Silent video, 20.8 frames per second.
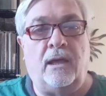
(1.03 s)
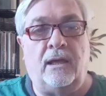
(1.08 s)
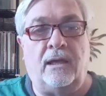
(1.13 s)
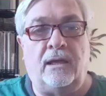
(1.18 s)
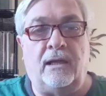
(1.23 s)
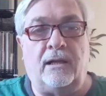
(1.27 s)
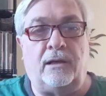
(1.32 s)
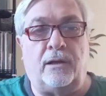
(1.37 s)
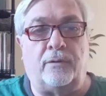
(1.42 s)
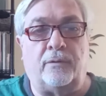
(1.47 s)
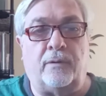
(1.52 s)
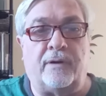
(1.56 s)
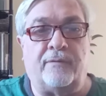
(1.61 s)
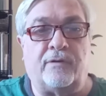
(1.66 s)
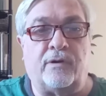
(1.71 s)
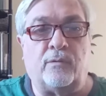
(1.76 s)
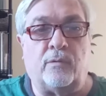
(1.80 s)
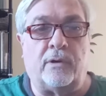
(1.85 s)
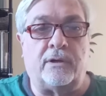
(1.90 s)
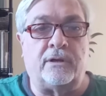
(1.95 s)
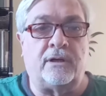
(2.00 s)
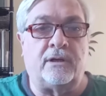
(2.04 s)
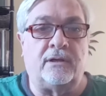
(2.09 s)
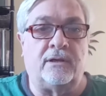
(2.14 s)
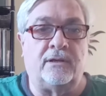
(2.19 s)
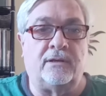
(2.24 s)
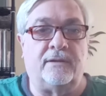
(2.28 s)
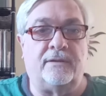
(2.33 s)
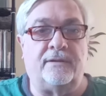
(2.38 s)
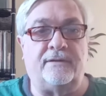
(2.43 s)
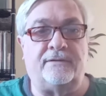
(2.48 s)
Hello everyone,
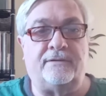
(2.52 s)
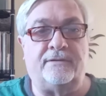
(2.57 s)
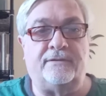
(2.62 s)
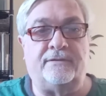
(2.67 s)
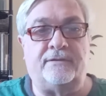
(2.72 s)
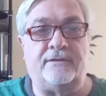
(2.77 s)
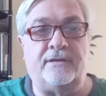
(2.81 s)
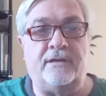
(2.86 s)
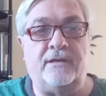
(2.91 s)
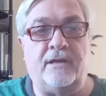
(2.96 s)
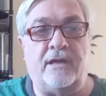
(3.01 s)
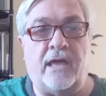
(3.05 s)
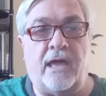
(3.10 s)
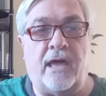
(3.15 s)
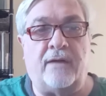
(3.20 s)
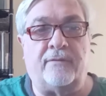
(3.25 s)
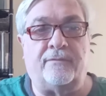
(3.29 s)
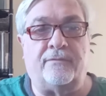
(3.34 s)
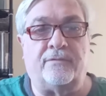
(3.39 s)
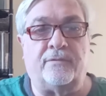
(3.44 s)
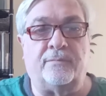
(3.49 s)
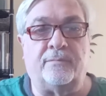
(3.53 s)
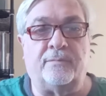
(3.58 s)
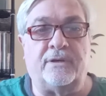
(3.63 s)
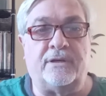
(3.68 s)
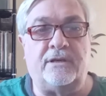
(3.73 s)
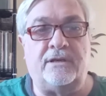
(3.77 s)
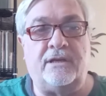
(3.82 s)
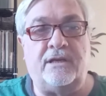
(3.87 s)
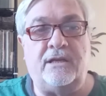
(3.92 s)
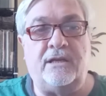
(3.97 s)
this is T-Cat from
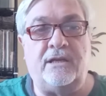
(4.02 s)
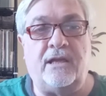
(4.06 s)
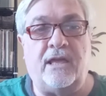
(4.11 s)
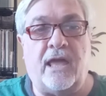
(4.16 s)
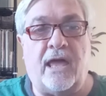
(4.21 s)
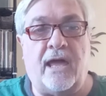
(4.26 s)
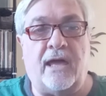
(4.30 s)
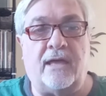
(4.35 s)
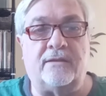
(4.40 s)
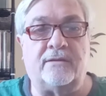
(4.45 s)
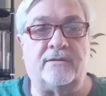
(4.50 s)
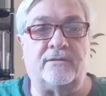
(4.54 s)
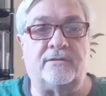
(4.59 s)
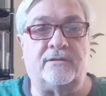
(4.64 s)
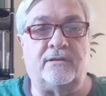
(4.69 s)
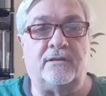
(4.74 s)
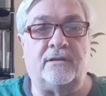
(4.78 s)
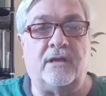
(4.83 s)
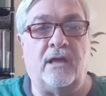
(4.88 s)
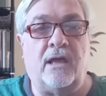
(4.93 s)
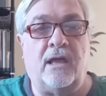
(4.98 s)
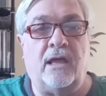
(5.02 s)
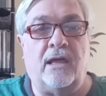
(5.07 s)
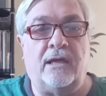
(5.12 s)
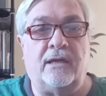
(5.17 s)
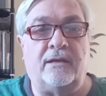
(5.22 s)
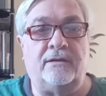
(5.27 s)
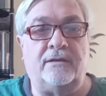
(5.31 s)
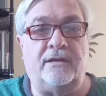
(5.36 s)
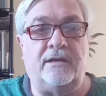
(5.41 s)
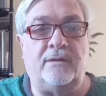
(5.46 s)
T-Cat's
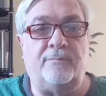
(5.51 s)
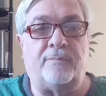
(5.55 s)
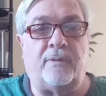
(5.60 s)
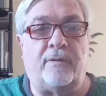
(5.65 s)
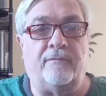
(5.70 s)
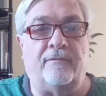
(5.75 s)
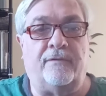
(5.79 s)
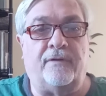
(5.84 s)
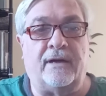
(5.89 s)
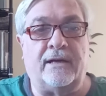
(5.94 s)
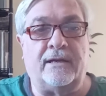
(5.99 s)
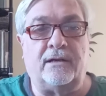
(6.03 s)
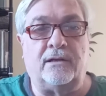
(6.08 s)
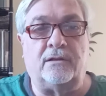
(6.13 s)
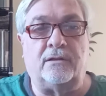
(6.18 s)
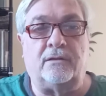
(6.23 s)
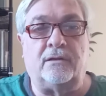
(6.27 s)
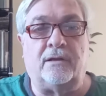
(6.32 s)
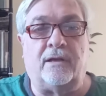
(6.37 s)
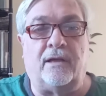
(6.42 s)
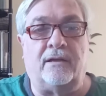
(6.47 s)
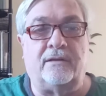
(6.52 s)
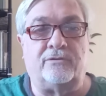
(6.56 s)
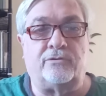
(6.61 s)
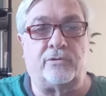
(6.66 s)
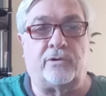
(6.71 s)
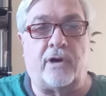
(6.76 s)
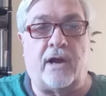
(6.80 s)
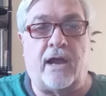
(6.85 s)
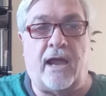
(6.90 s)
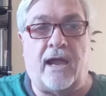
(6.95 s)
Deep Vinyl
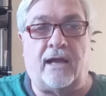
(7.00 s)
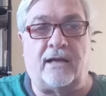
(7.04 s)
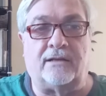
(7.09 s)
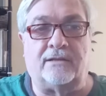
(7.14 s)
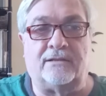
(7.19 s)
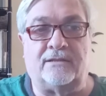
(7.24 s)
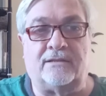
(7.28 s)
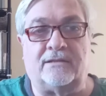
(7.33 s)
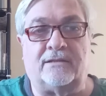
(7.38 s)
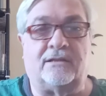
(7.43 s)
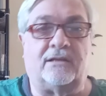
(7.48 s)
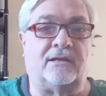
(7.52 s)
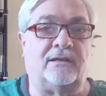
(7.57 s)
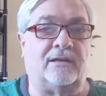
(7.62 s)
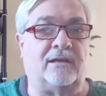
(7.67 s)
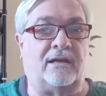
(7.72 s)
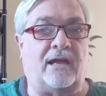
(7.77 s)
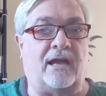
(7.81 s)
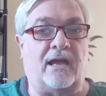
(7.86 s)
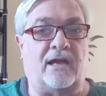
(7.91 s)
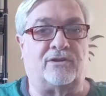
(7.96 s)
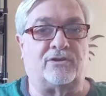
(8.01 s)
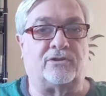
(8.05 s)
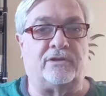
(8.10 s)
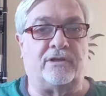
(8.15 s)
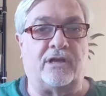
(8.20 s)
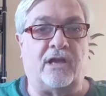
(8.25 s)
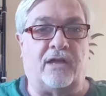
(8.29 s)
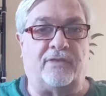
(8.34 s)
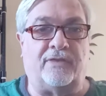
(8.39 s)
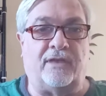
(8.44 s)
Tracks. I
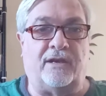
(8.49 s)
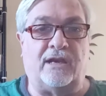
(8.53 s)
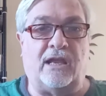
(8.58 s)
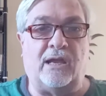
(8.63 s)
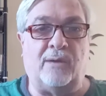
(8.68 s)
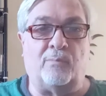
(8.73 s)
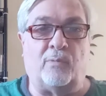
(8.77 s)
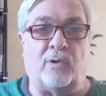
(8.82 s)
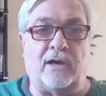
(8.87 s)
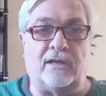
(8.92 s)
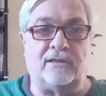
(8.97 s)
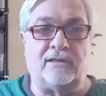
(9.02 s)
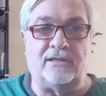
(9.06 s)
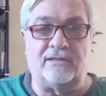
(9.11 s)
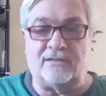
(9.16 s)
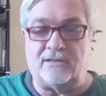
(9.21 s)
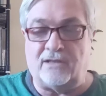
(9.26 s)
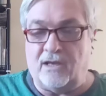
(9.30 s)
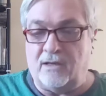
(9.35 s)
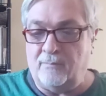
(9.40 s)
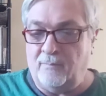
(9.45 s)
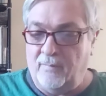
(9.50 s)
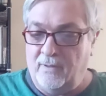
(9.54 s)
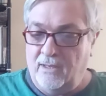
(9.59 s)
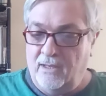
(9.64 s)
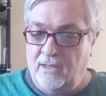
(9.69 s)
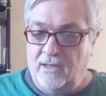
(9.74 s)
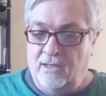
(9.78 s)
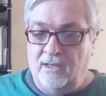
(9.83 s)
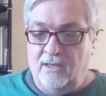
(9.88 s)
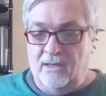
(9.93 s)
actually got the name right this time.
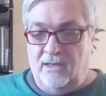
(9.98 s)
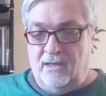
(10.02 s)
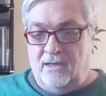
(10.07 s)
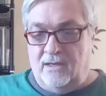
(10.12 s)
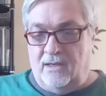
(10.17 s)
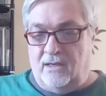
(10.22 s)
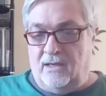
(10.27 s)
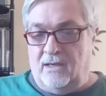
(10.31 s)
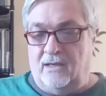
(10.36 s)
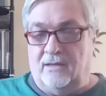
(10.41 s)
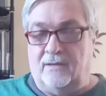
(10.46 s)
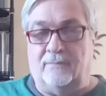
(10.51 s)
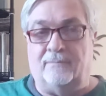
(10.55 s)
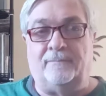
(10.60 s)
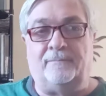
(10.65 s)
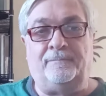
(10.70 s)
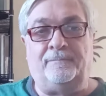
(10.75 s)
I